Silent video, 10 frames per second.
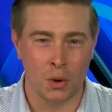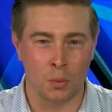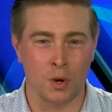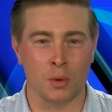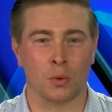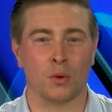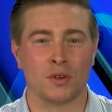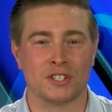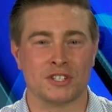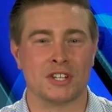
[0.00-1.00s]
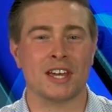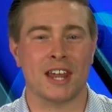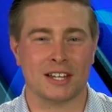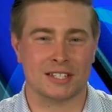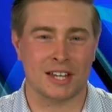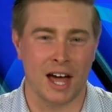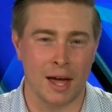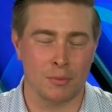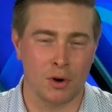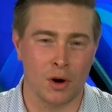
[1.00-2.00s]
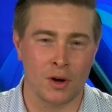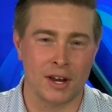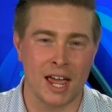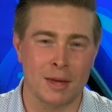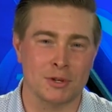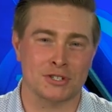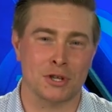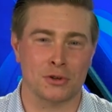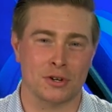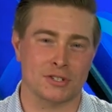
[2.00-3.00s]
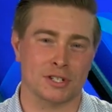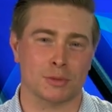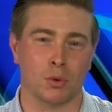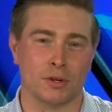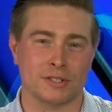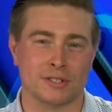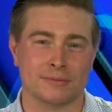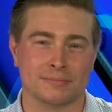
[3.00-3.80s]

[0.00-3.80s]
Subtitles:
We will see you next time on ABC 36 Sports.